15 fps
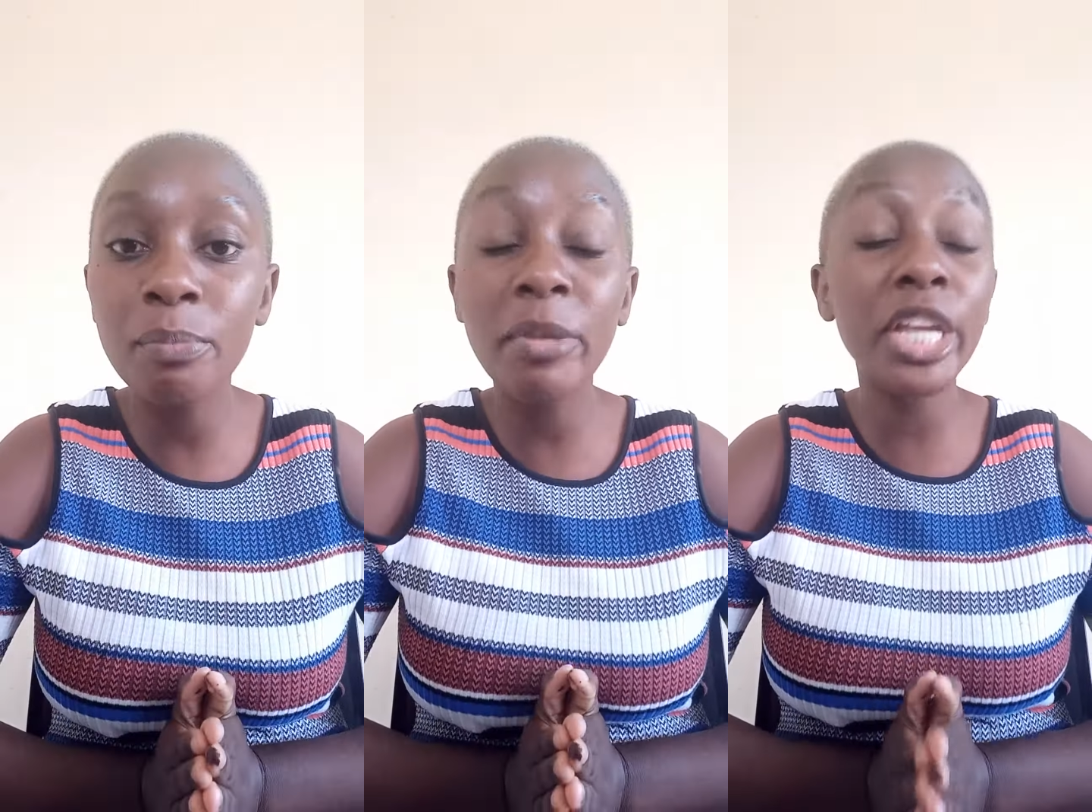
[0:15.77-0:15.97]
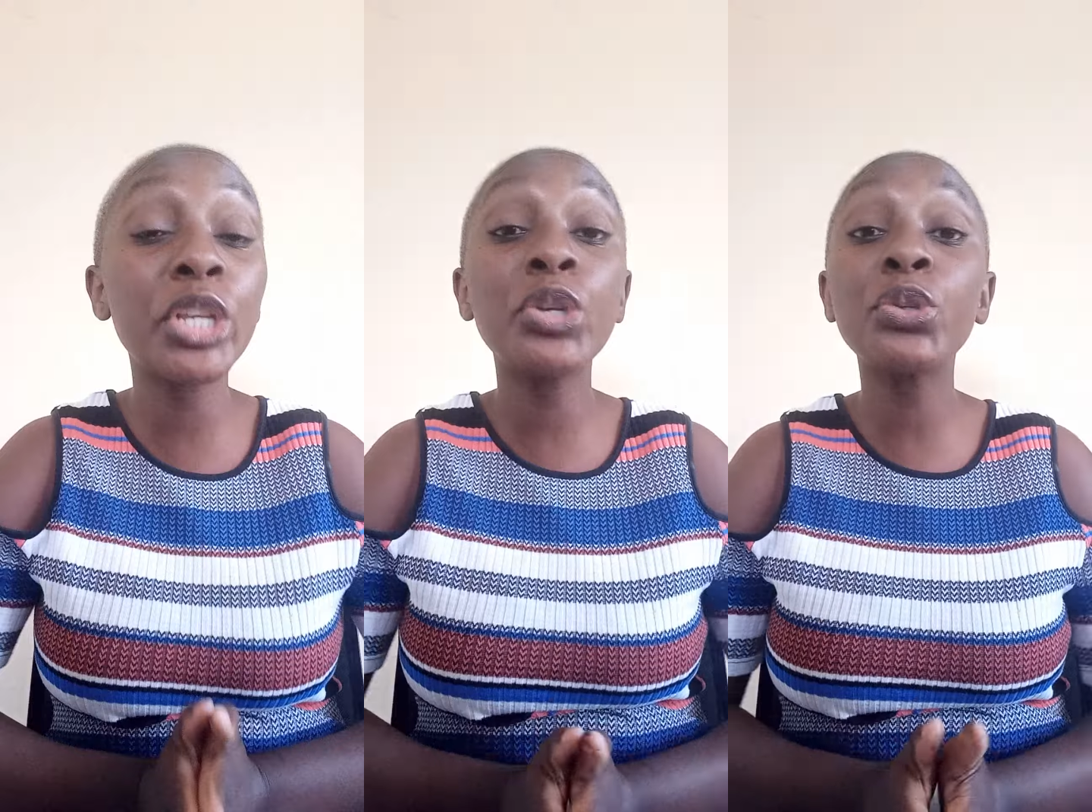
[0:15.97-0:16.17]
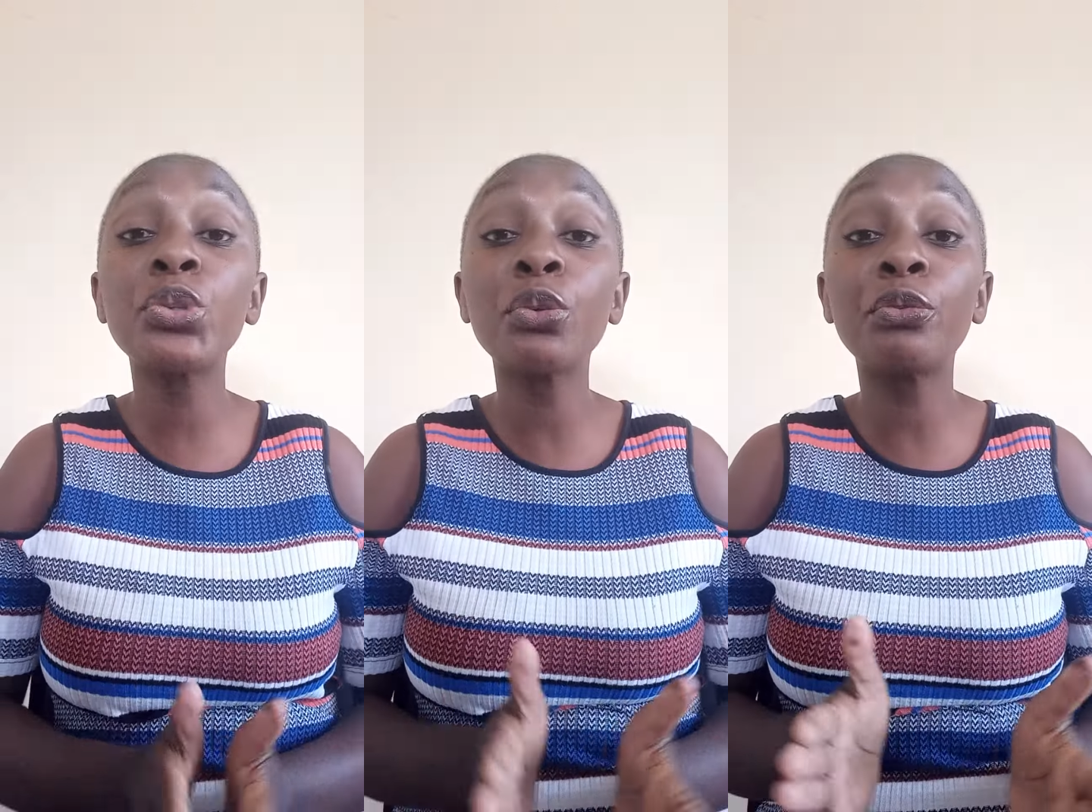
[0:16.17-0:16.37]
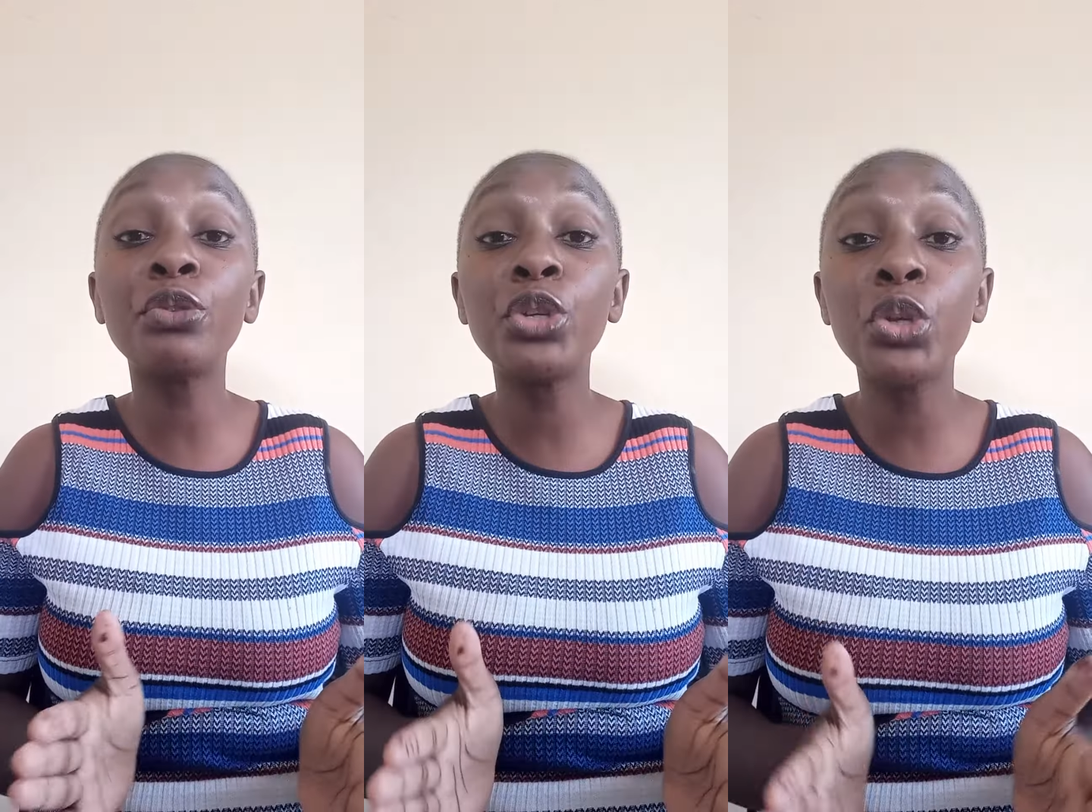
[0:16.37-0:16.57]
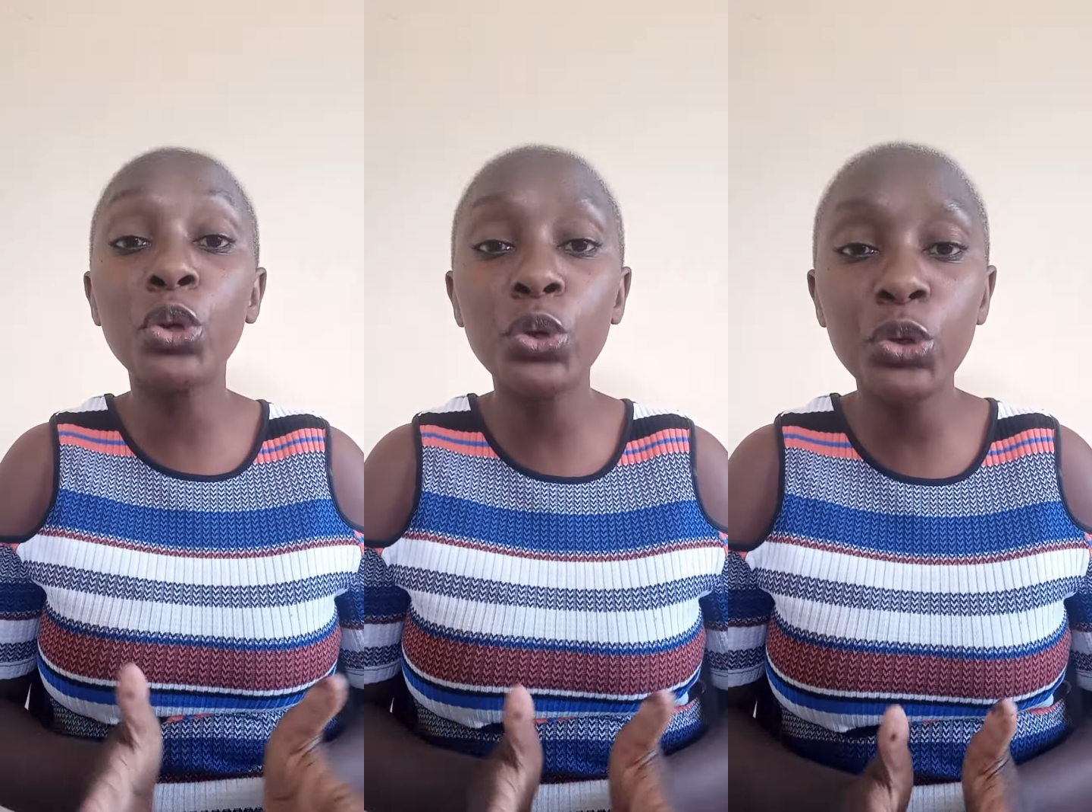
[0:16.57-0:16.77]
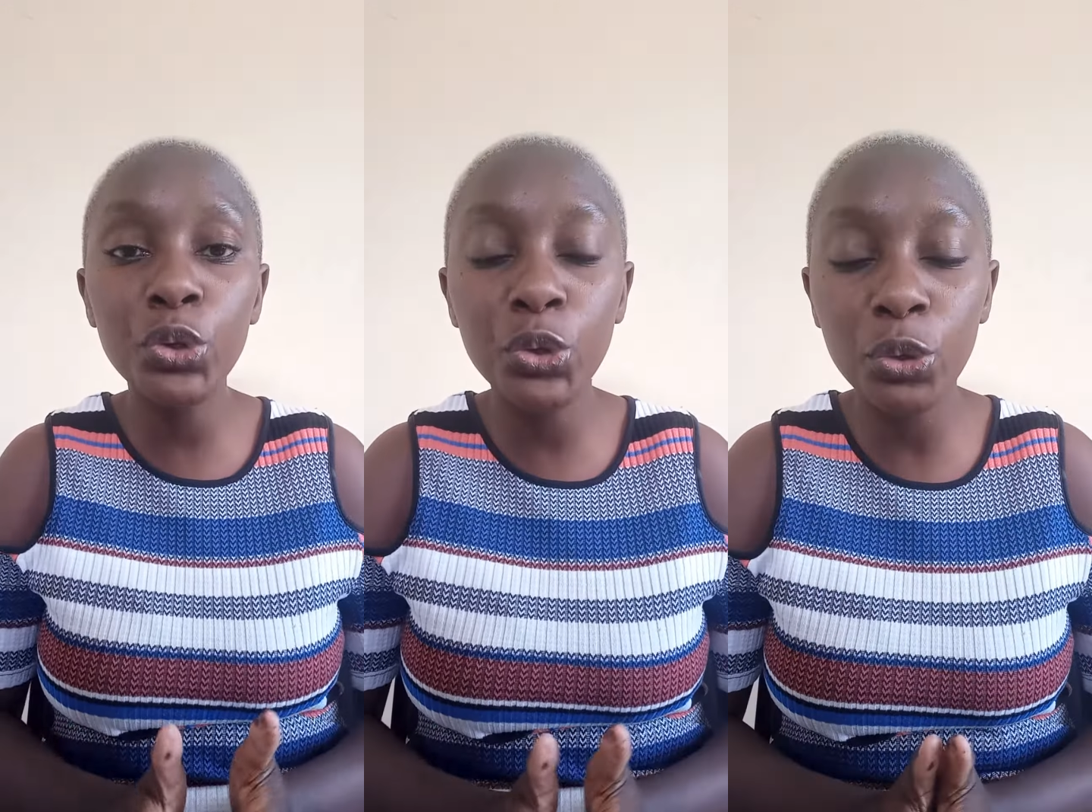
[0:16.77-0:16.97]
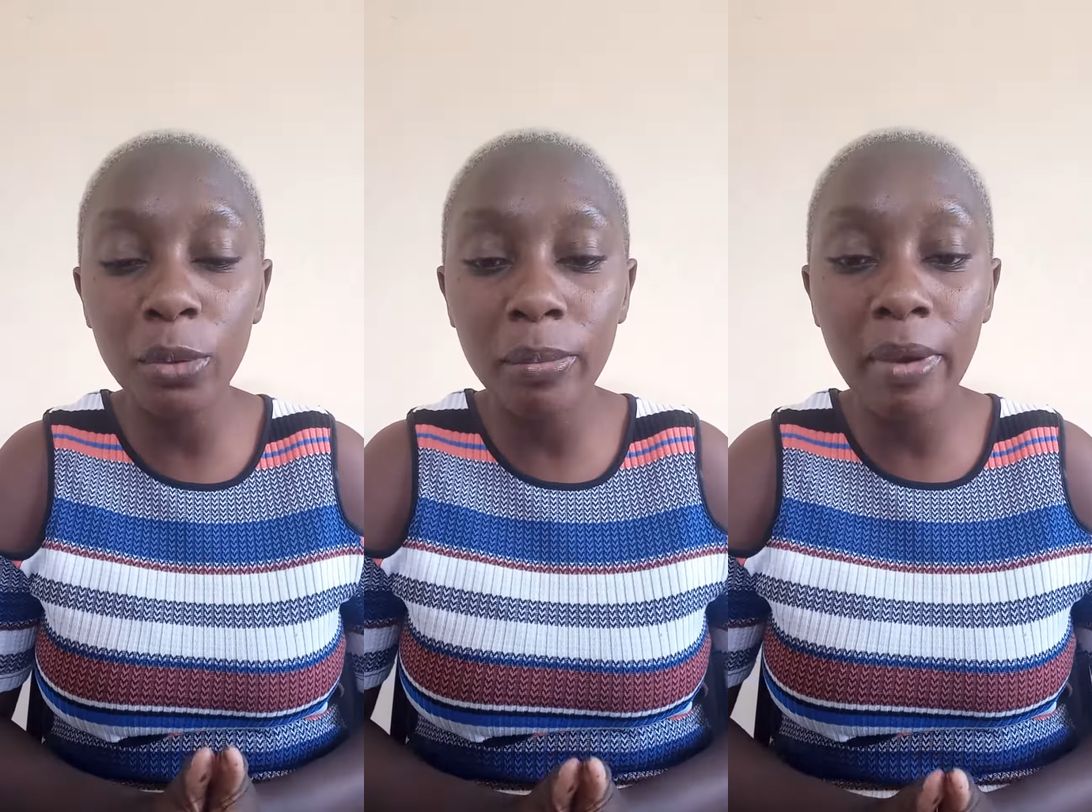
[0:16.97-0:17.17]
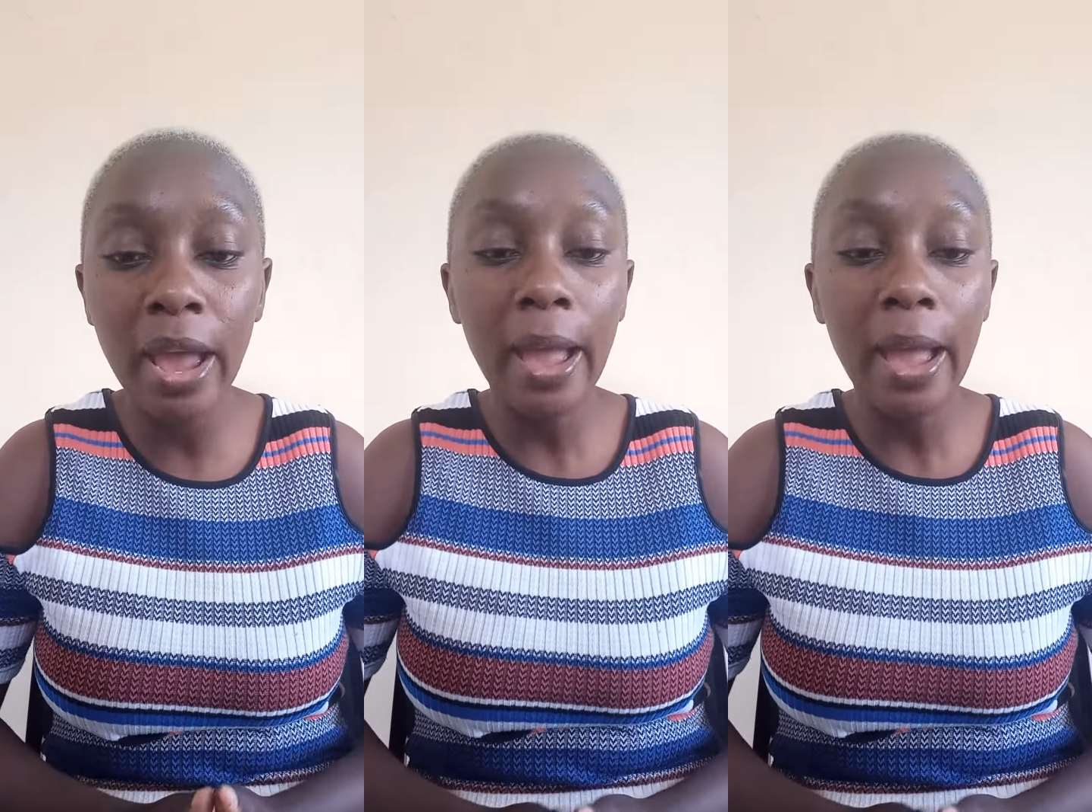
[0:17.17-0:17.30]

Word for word: make use of YouTube,